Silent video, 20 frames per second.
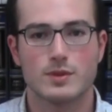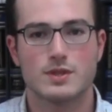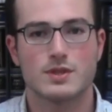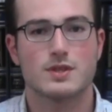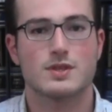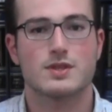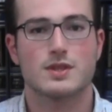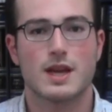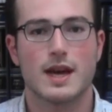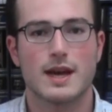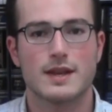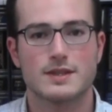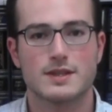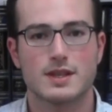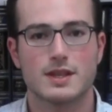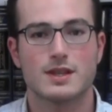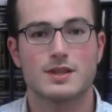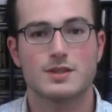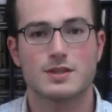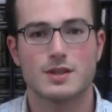which is
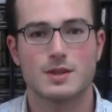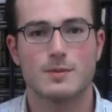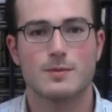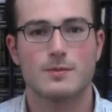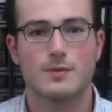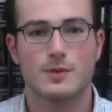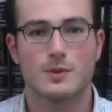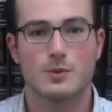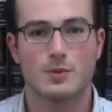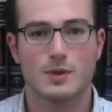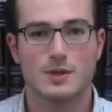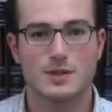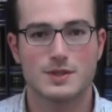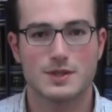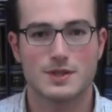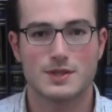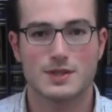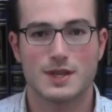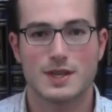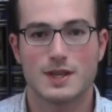asking Hashem for the words
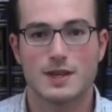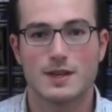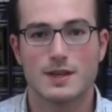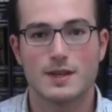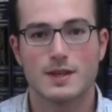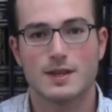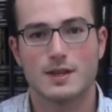to say.